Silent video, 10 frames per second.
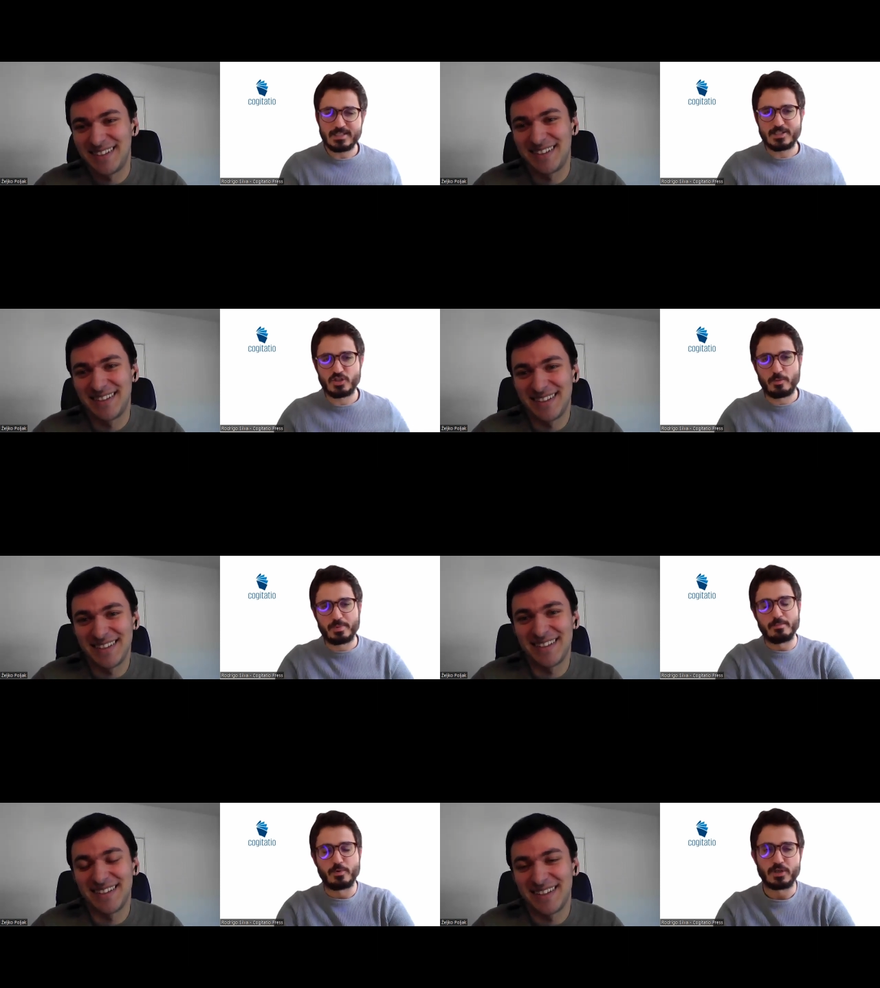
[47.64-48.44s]
Speaker 1: is this topic
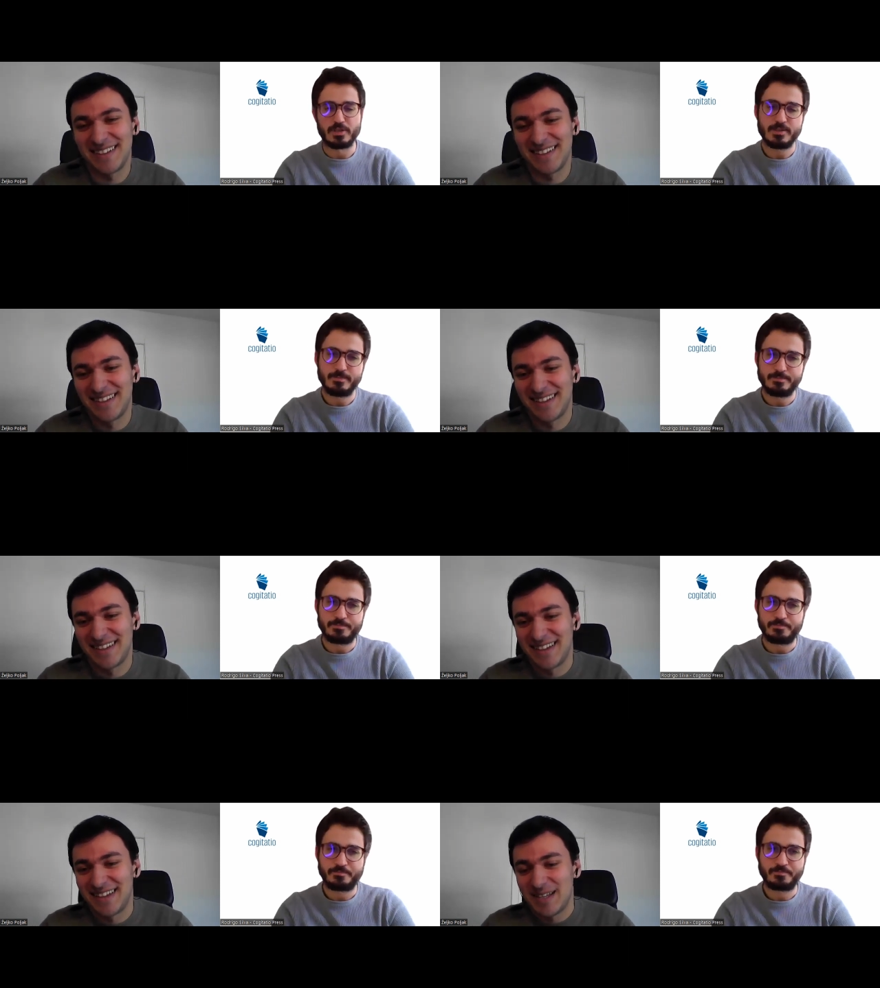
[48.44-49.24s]
important?
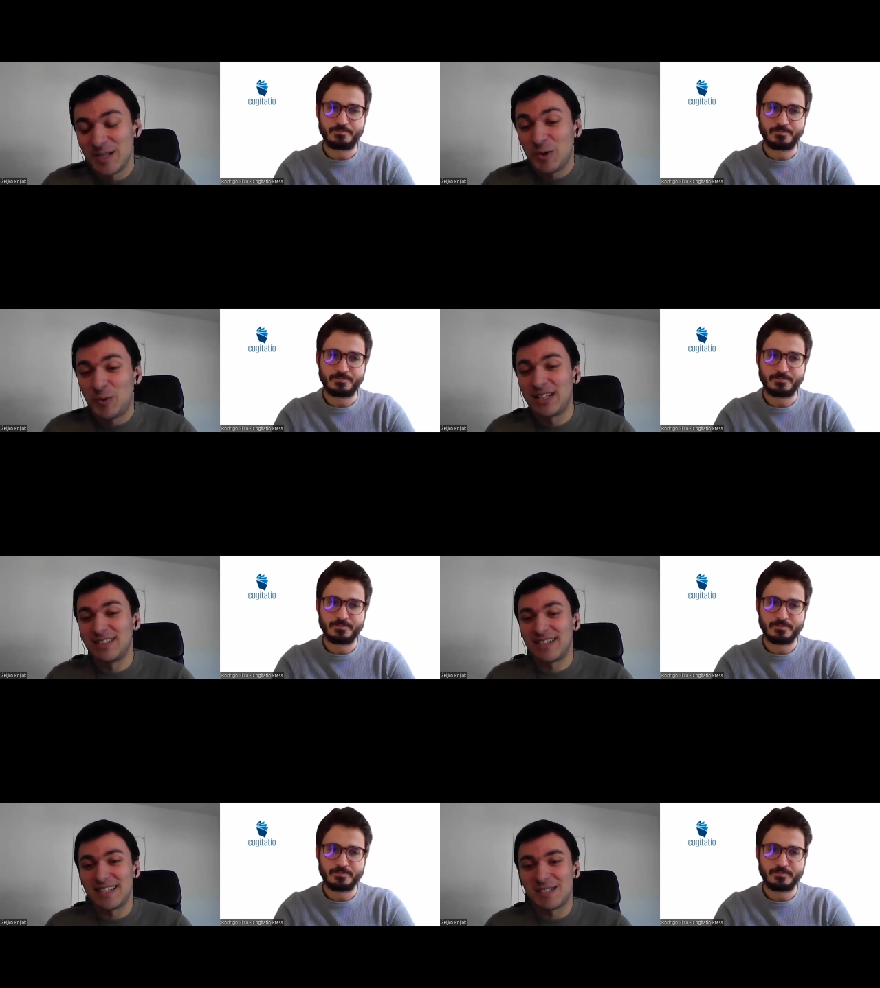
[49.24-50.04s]

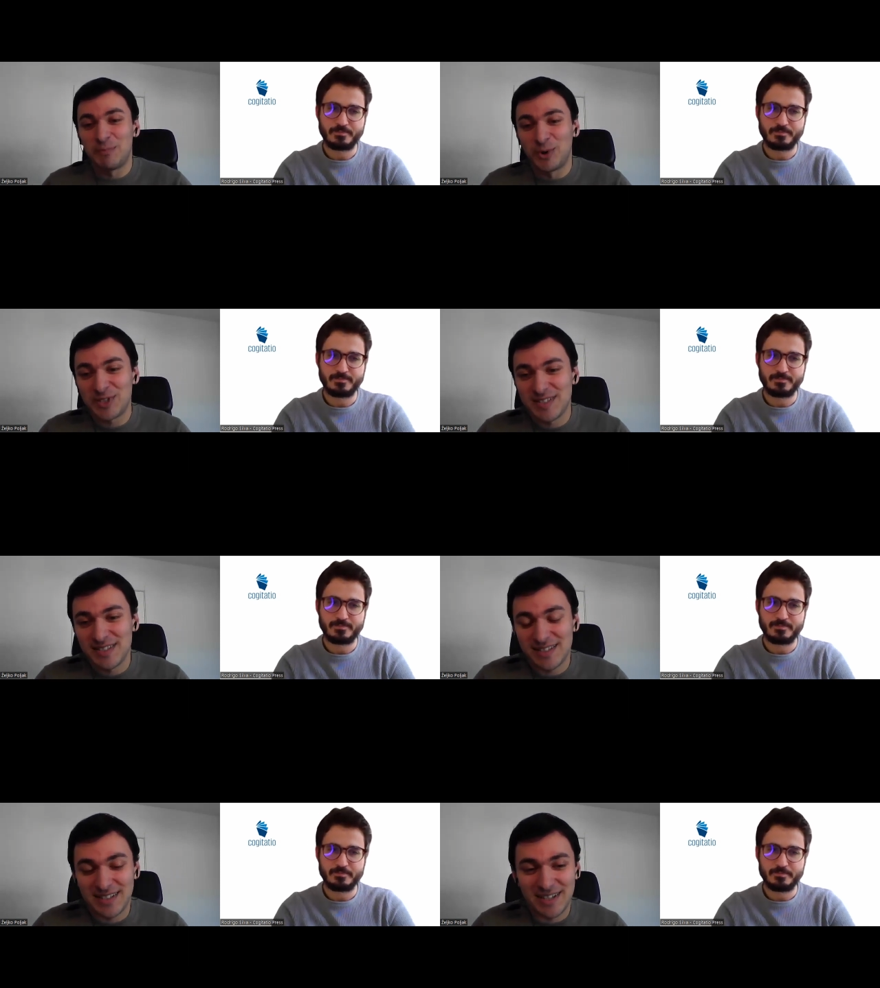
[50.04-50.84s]
Speaker 2: Well, it's
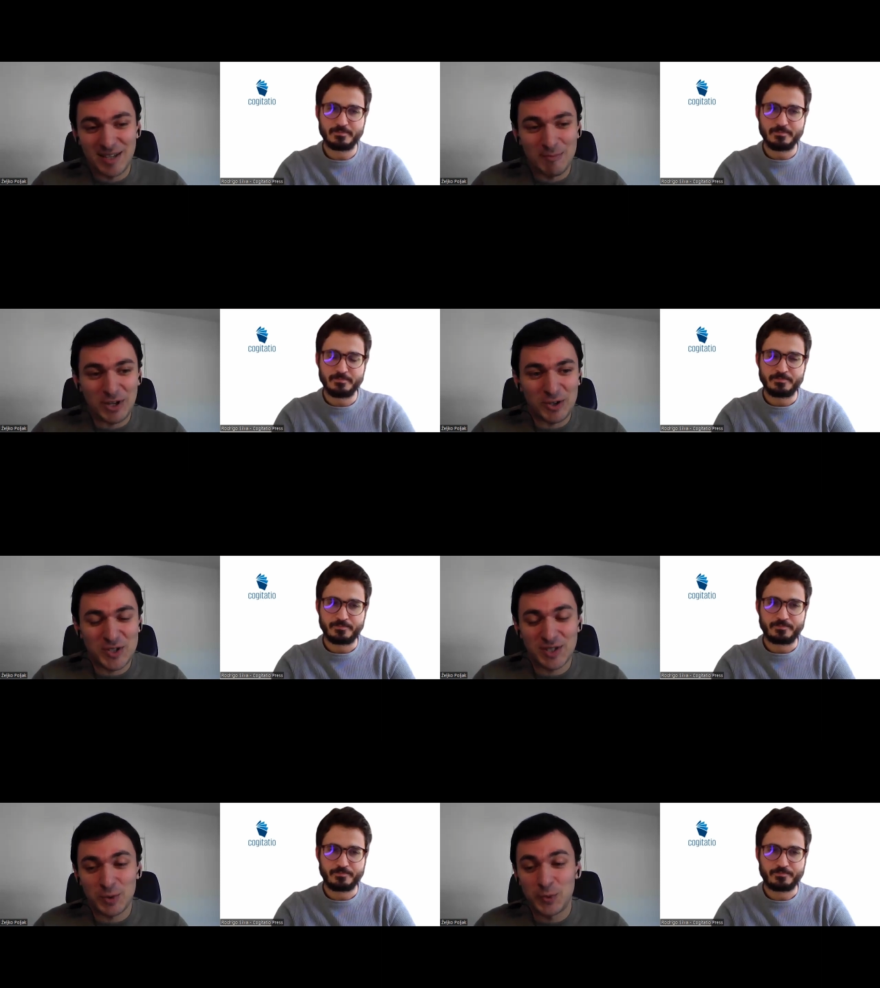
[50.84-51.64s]
important uh,
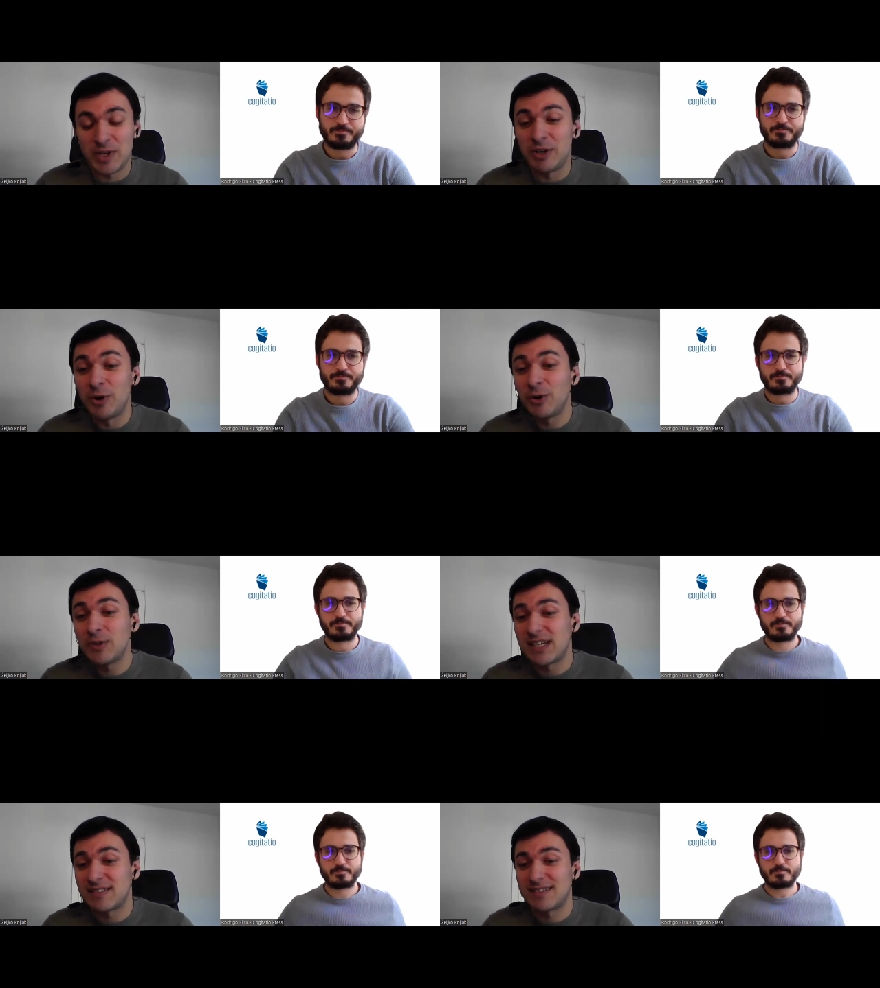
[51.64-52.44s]
because we know
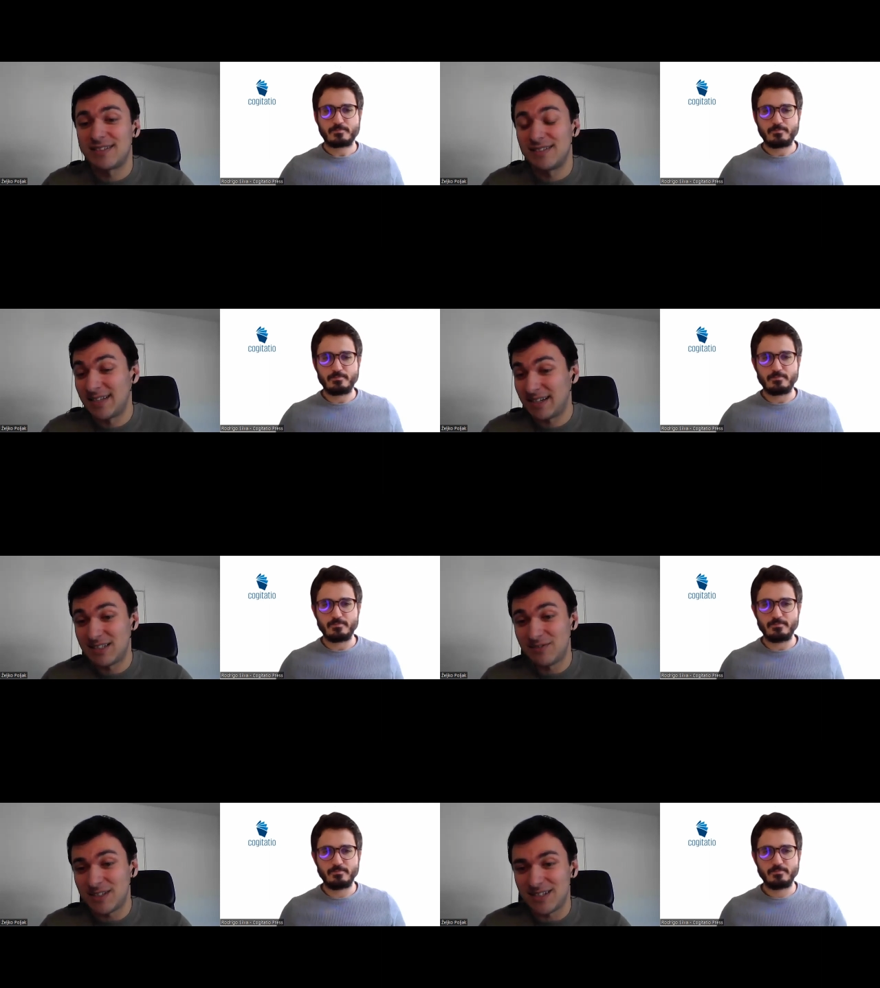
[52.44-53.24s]
that
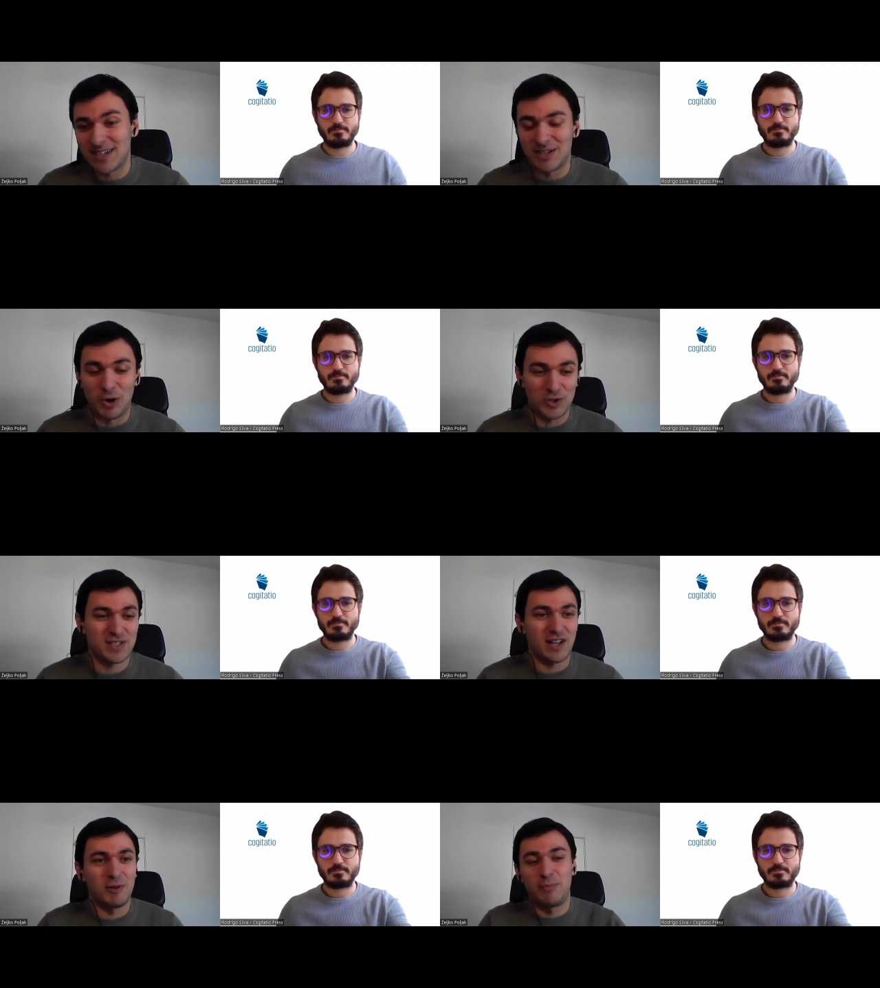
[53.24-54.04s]
negativity and
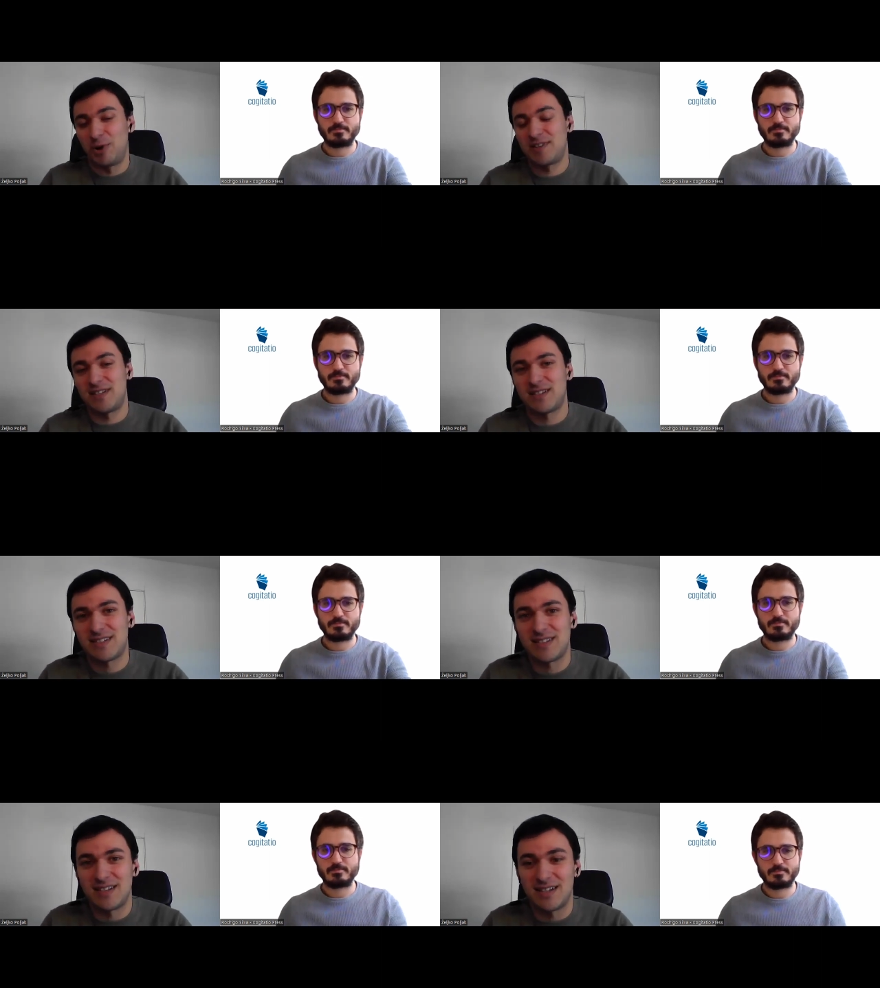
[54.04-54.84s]
hostile
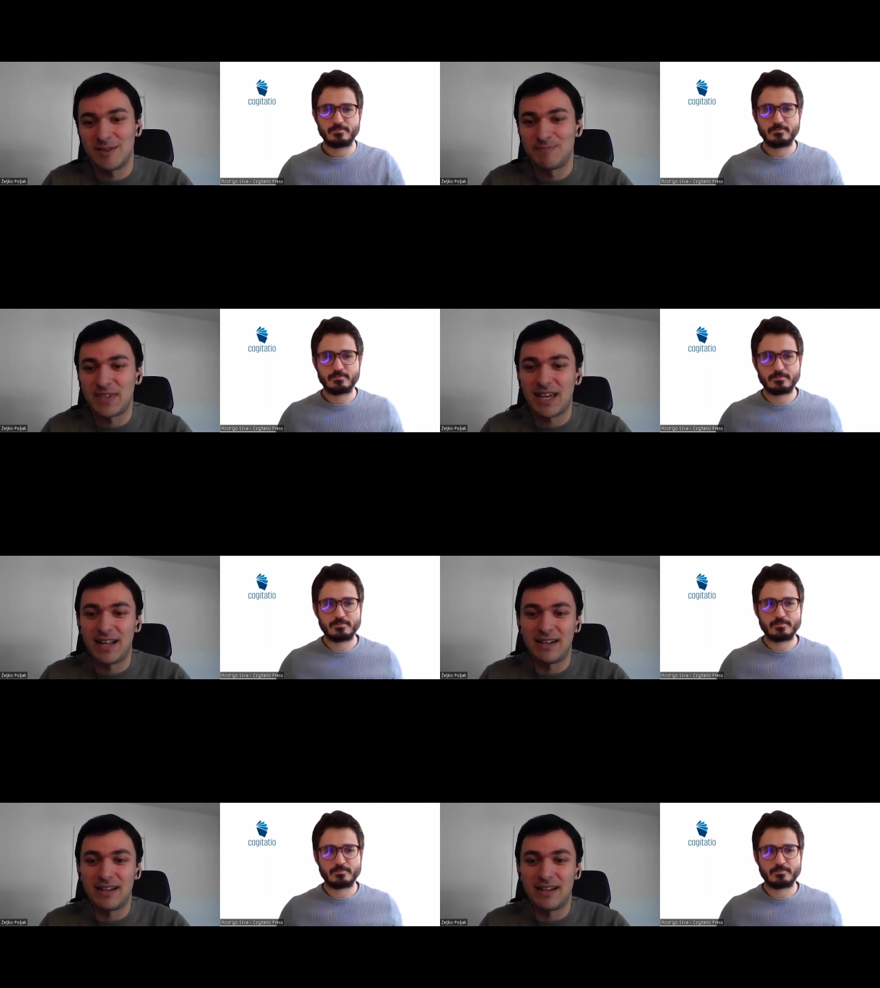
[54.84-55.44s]
politics um,